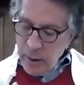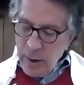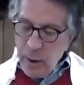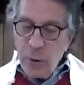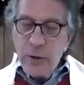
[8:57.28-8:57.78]

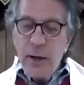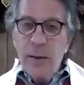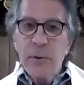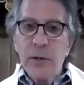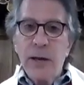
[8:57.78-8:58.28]
and we're to
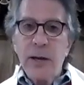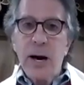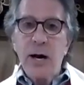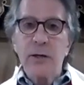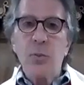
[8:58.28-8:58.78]
emulate
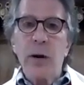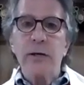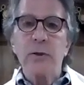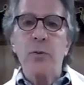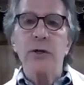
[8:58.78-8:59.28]
God's
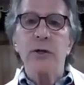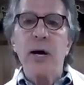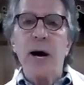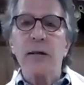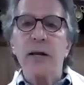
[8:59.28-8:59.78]
ways. And what does
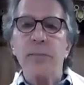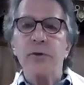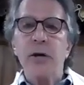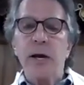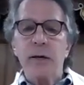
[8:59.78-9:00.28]
God keep
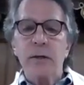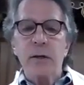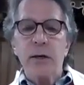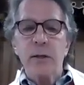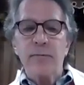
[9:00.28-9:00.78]
saying
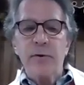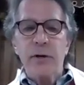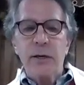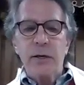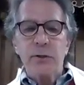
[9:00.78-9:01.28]
in
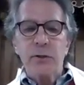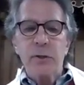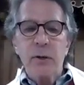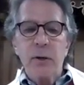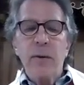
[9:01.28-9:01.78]
Leviticus?
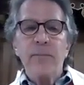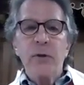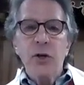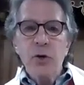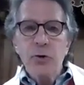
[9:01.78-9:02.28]

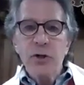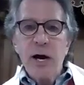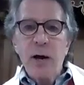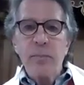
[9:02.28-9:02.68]
You shall